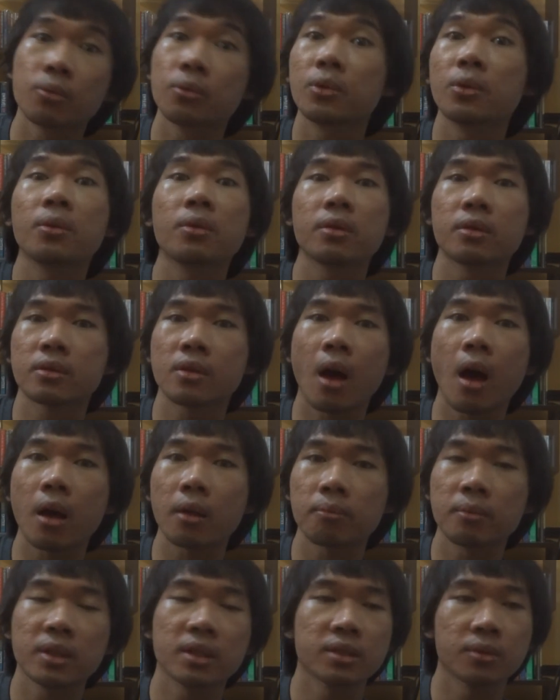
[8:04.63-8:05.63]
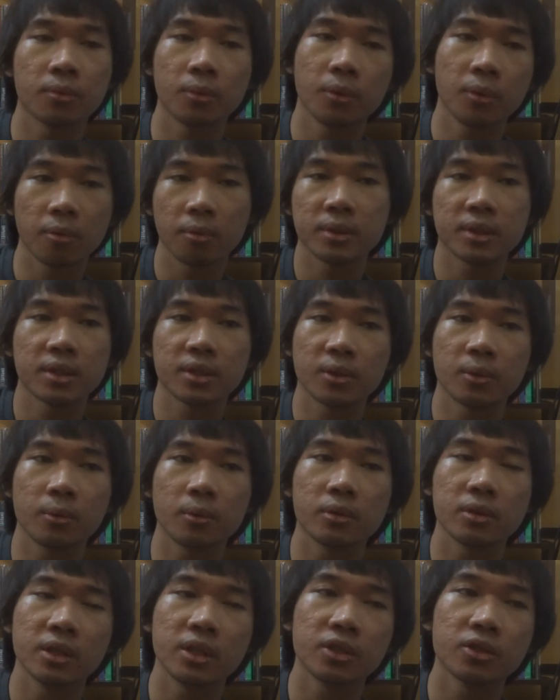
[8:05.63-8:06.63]
Ruth taught, because Ruth was a
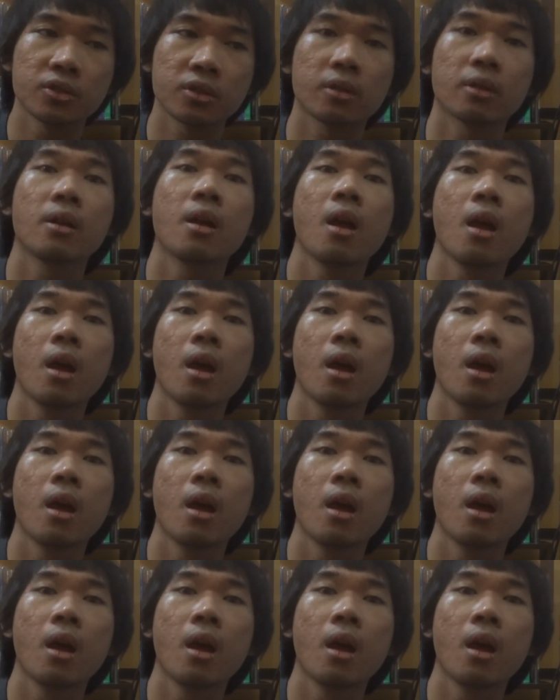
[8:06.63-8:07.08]
school teacher.